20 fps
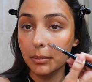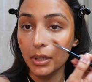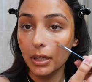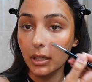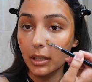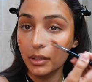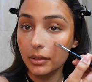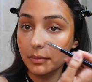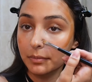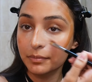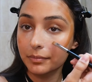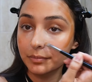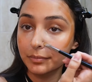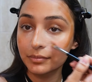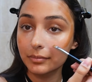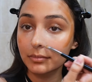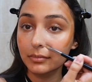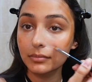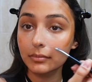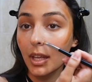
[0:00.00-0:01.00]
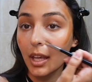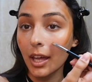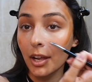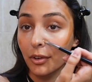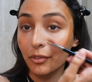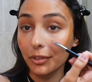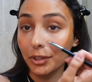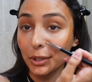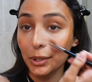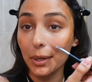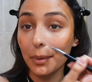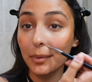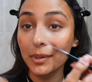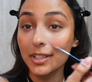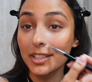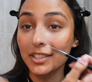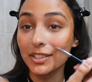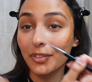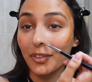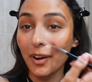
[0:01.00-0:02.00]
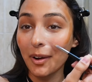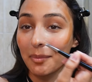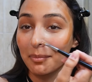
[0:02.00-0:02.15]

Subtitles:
but I don't really know what it's from.